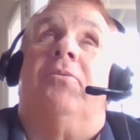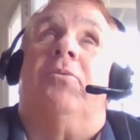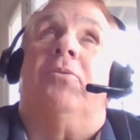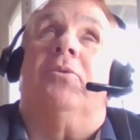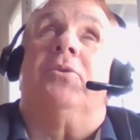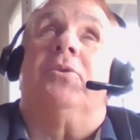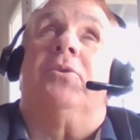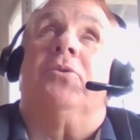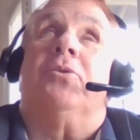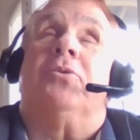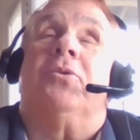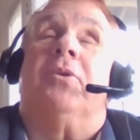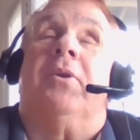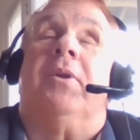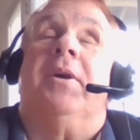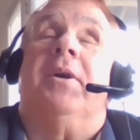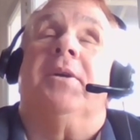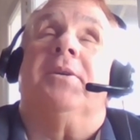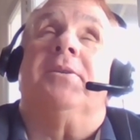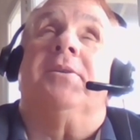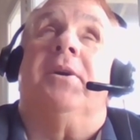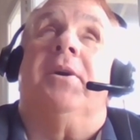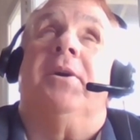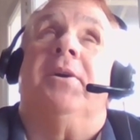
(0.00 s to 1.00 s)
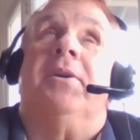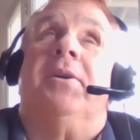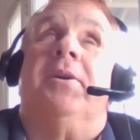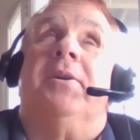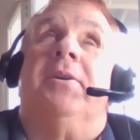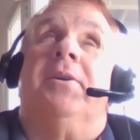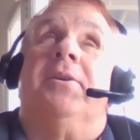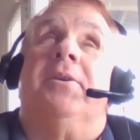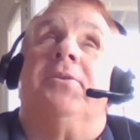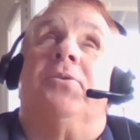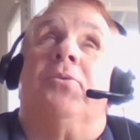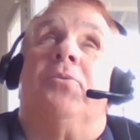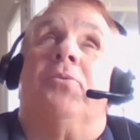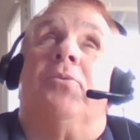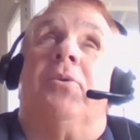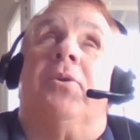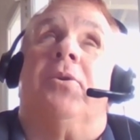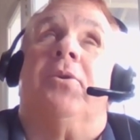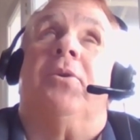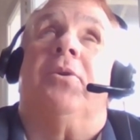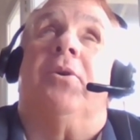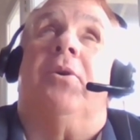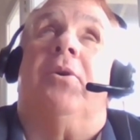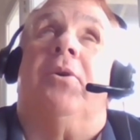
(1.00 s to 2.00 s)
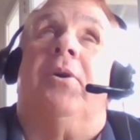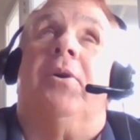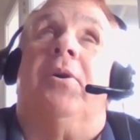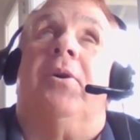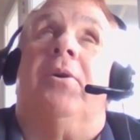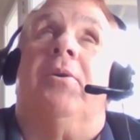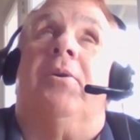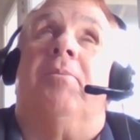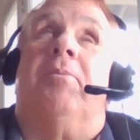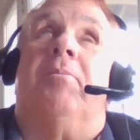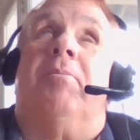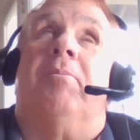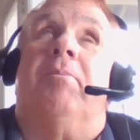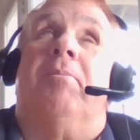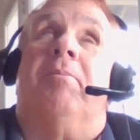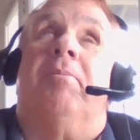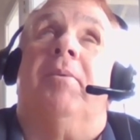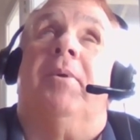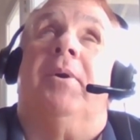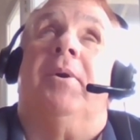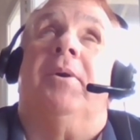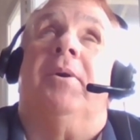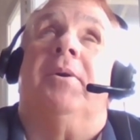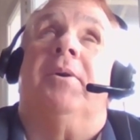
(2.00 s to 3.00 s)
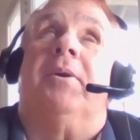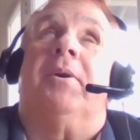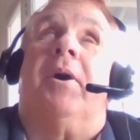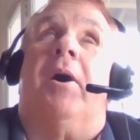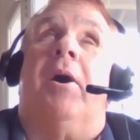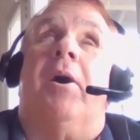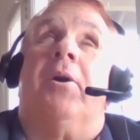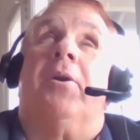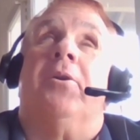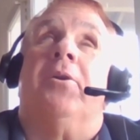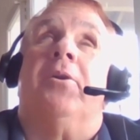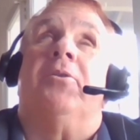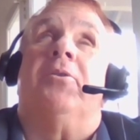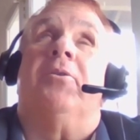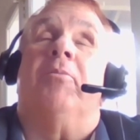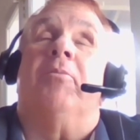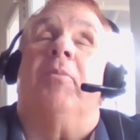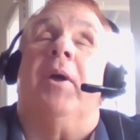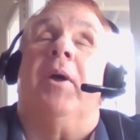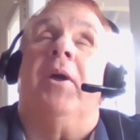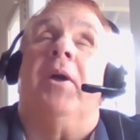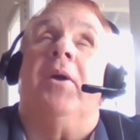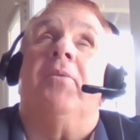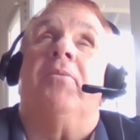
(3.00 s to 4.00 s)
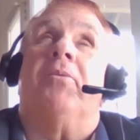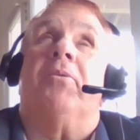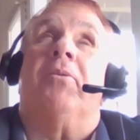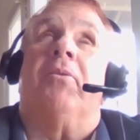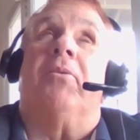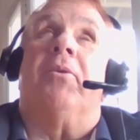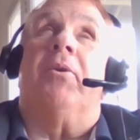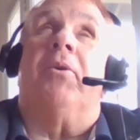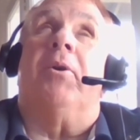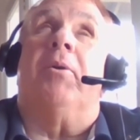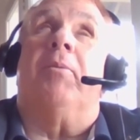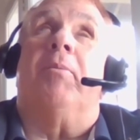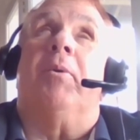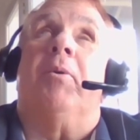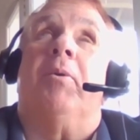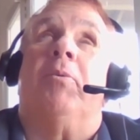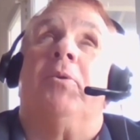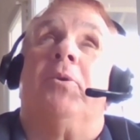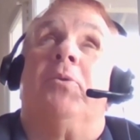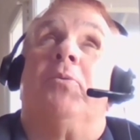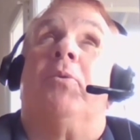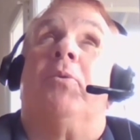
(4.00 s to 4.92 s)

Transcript: social anxiety disorder are cognitive behavioral therapy, which